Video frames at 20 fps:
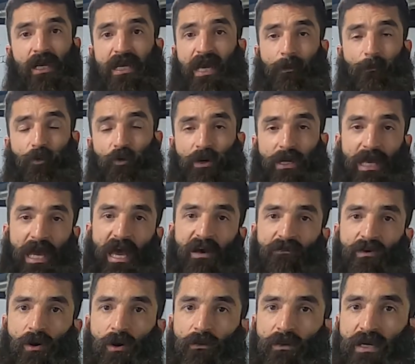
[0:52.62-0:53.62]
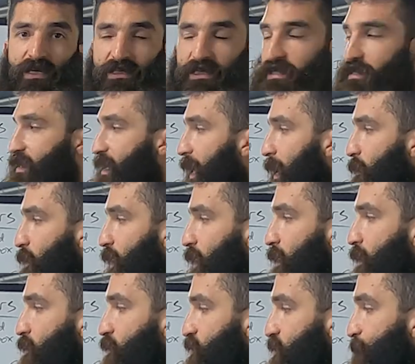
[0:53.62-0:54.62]
get pretty heavy on this and see how it
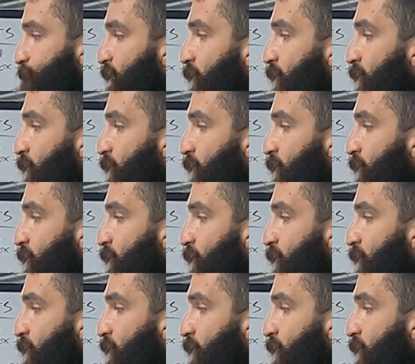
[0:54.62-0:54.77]
goes.